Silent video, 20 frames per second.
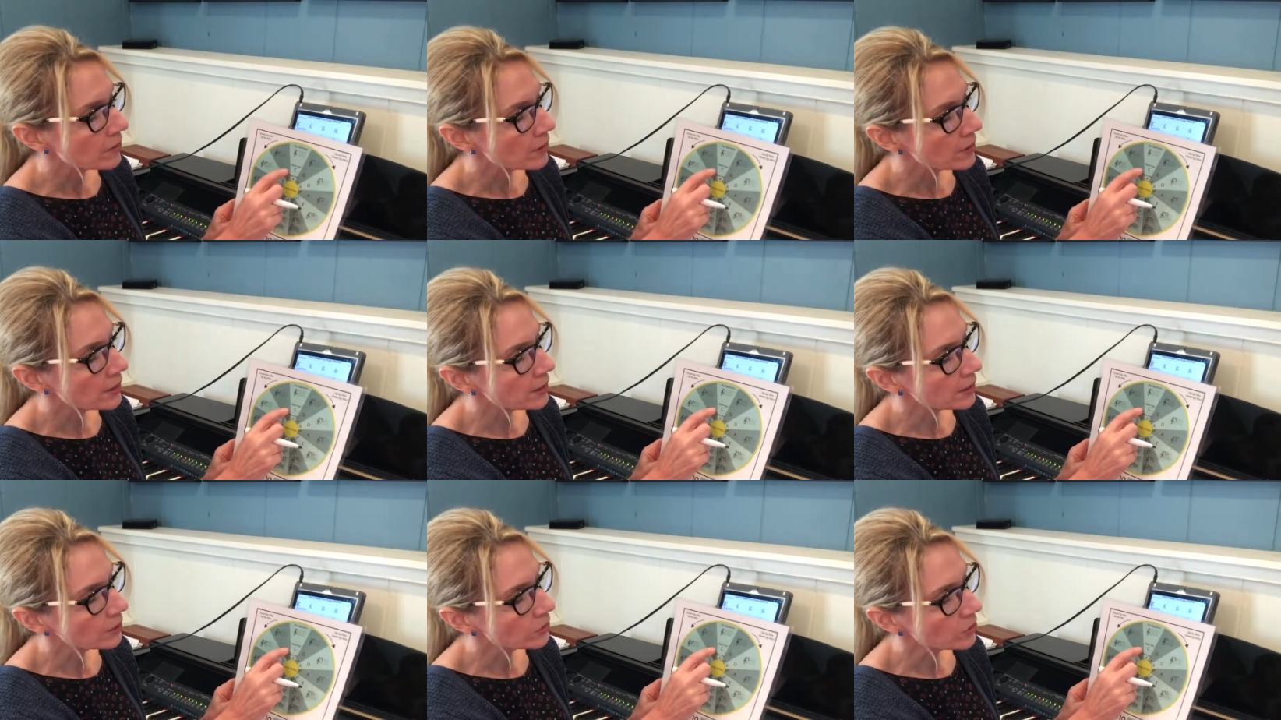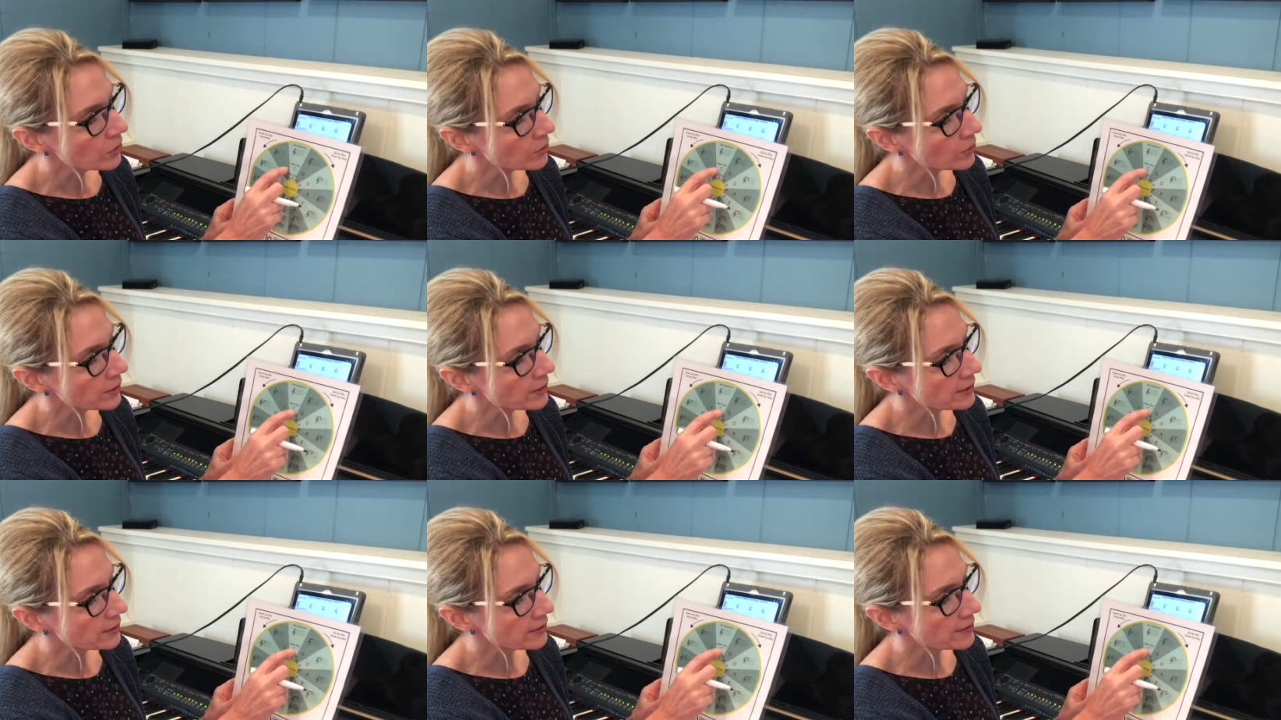they'll
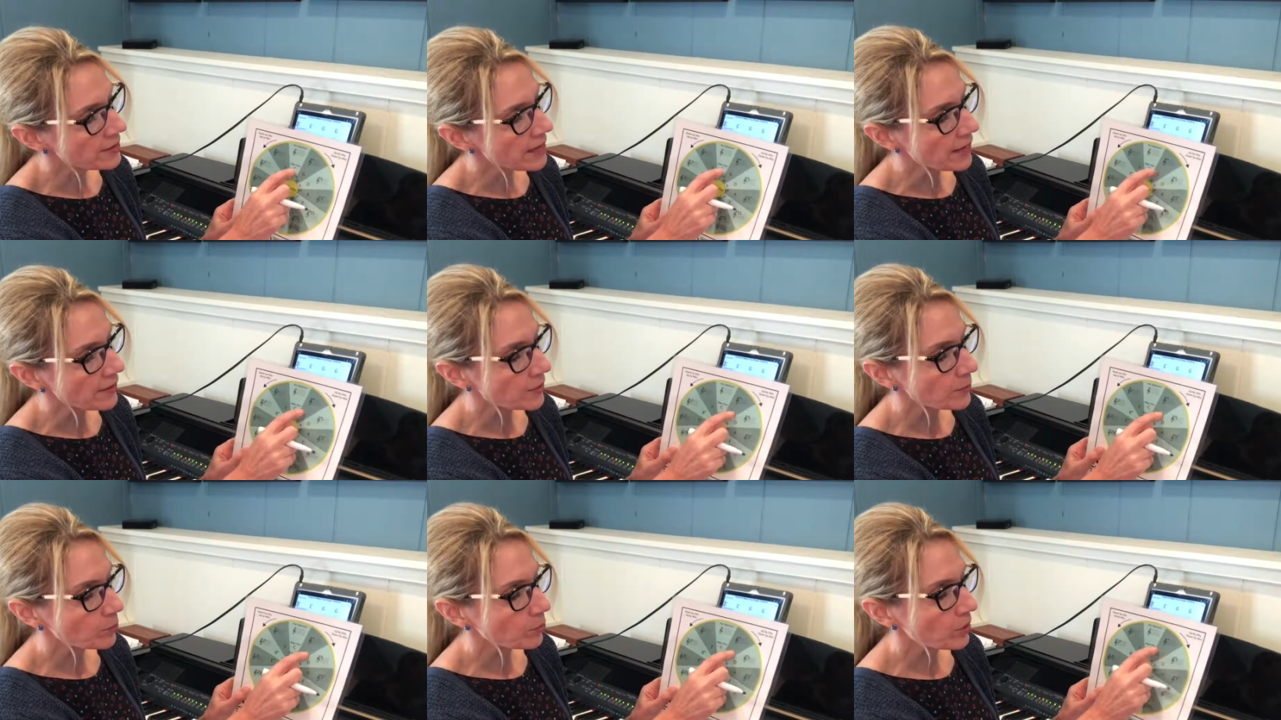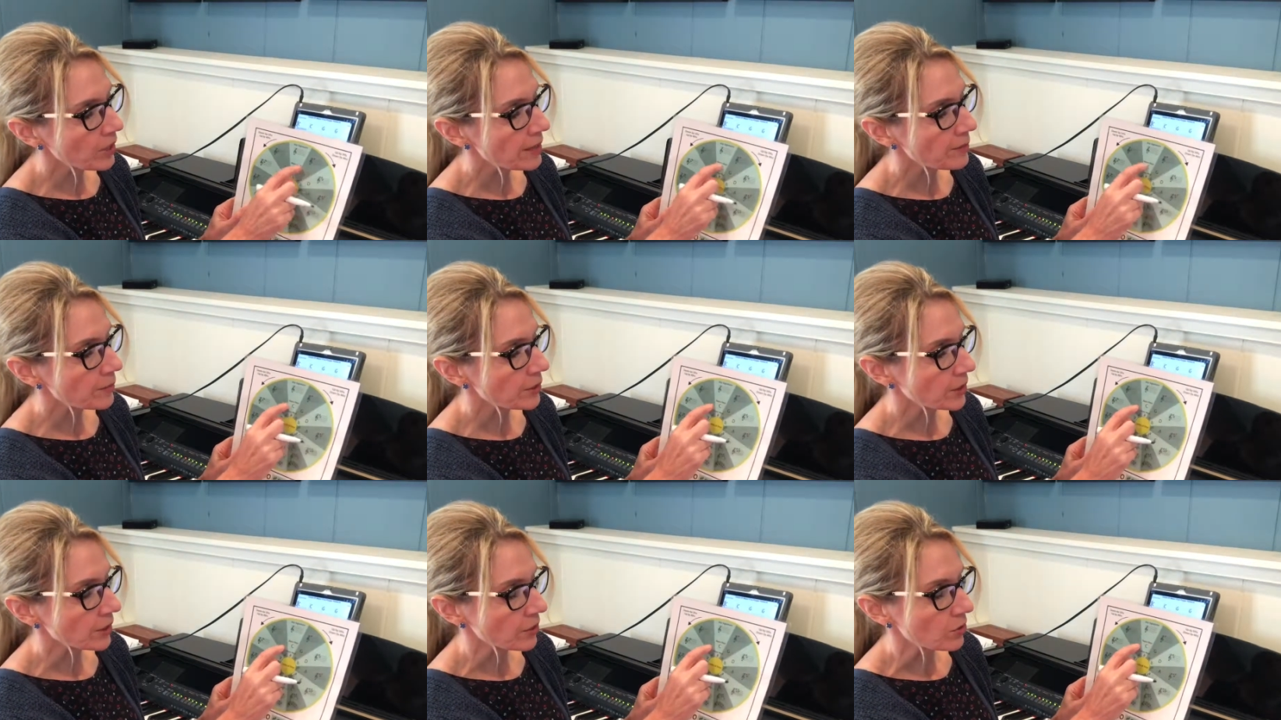notice that the
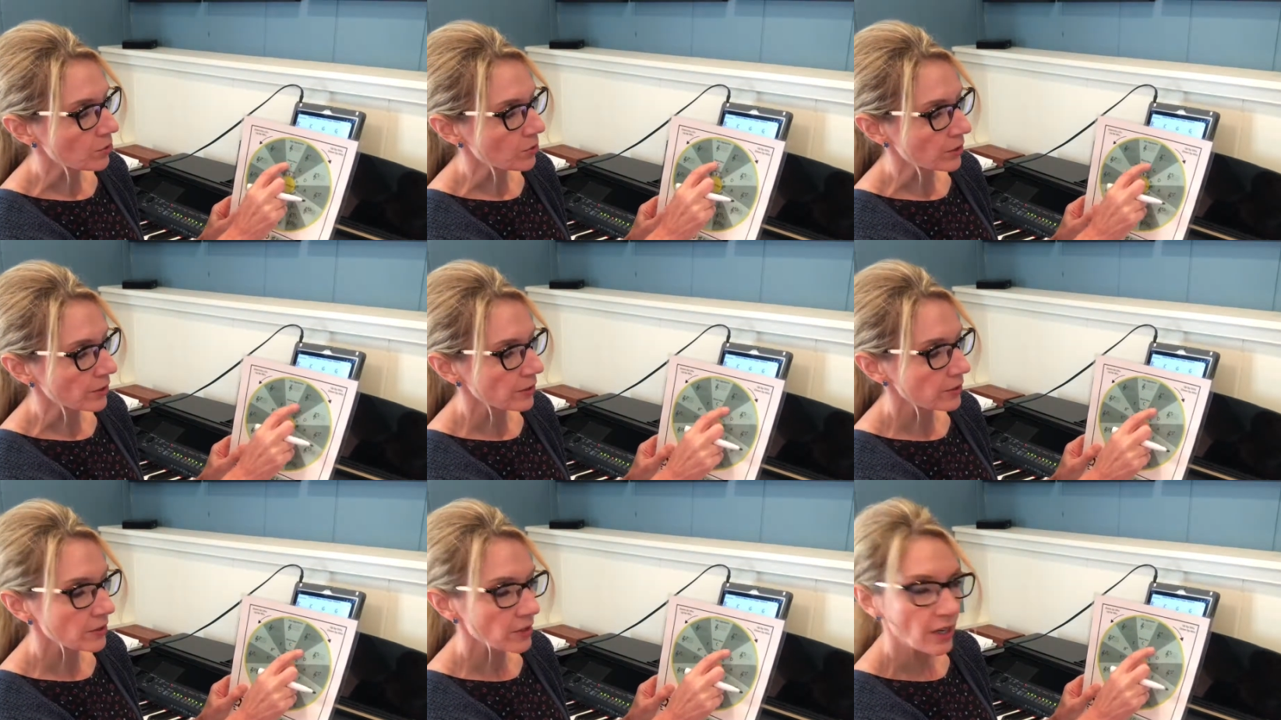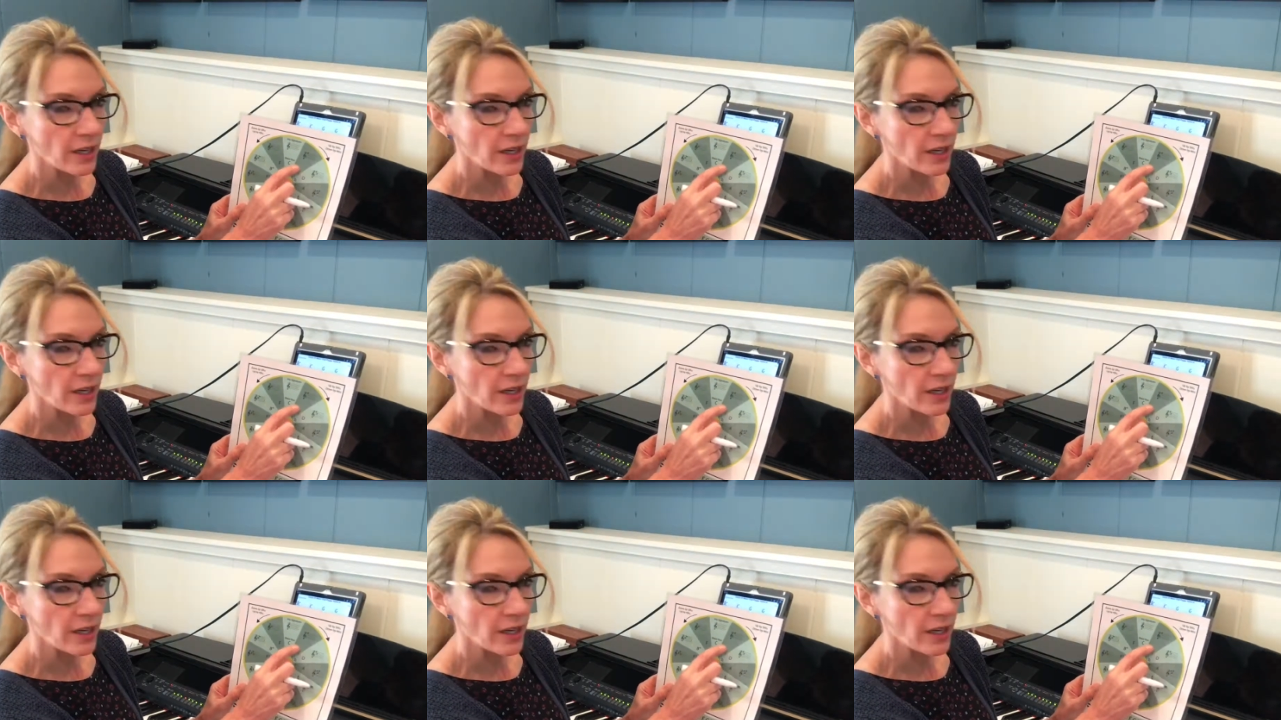primary chords